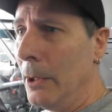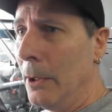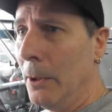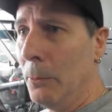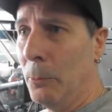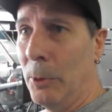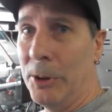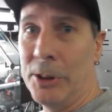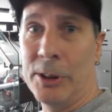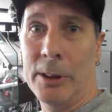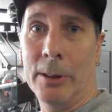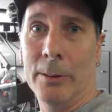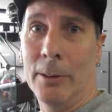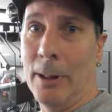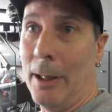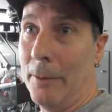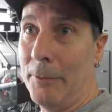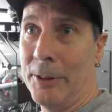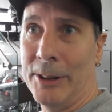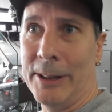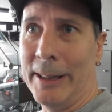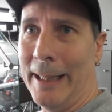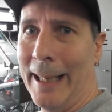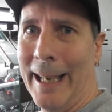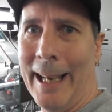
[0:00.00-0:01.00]
which
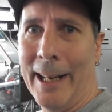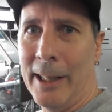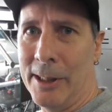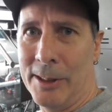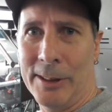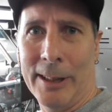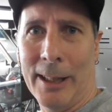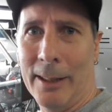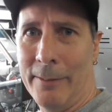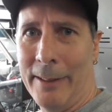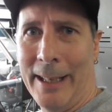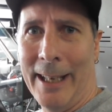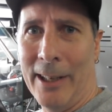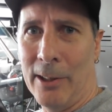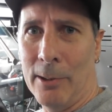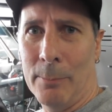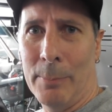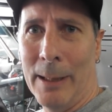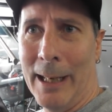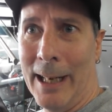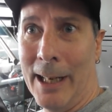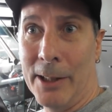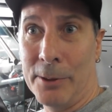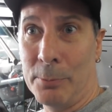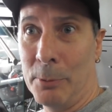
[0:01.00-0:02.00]
obviously had a set of
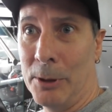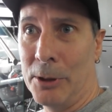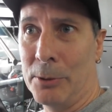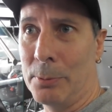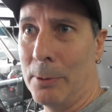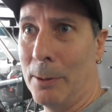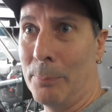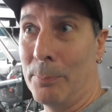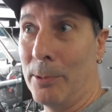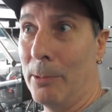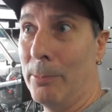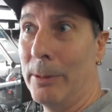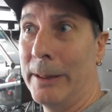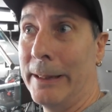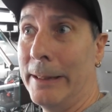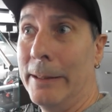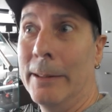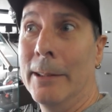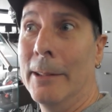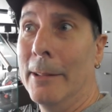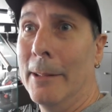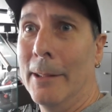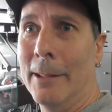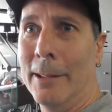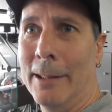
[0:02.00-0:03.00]
handlebars which were probably
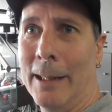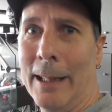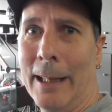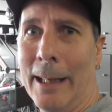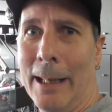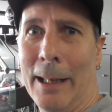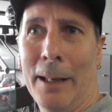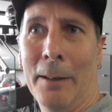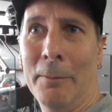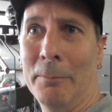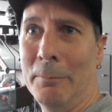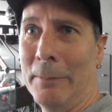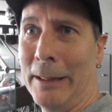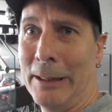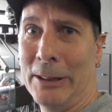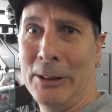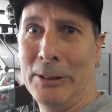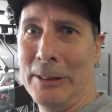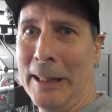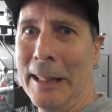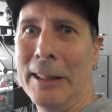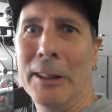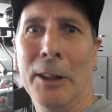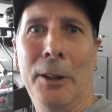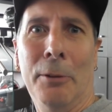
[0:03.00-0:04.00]

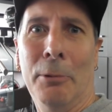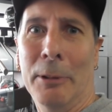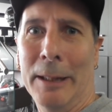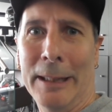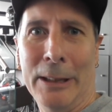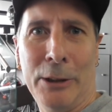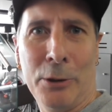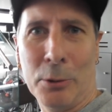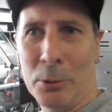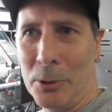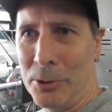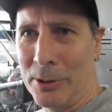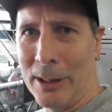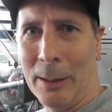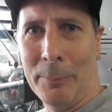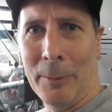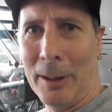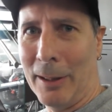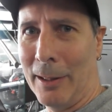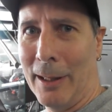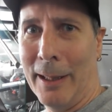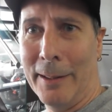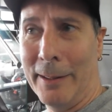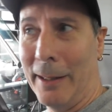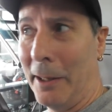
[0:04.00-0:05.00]
extended reach or
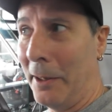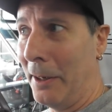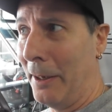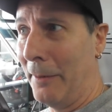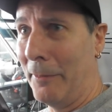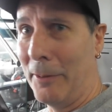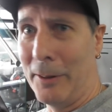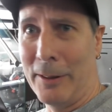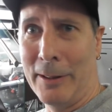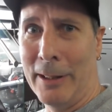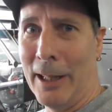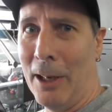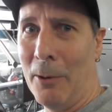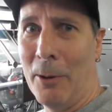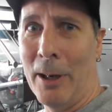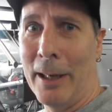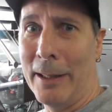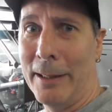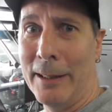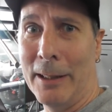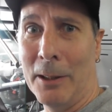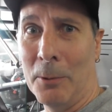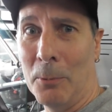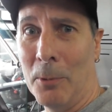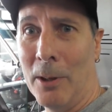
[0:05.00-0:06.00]
something like that. I have no
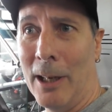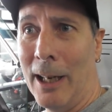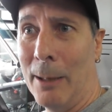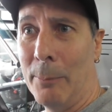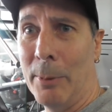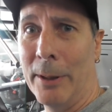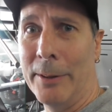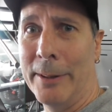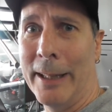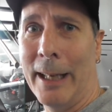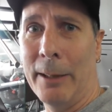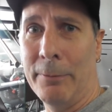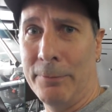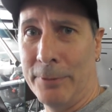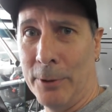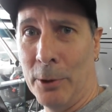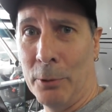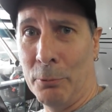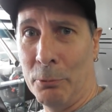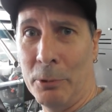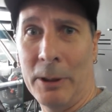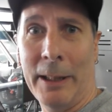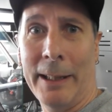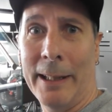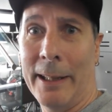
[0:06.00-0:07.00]
idea why, but they
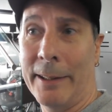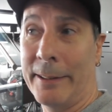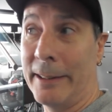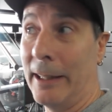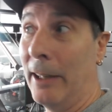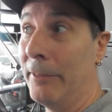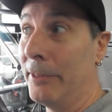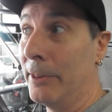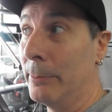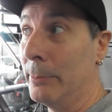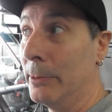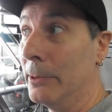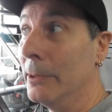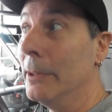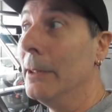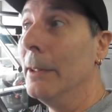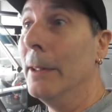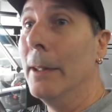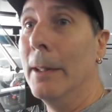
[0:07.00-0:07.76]
felt really uncomfortable.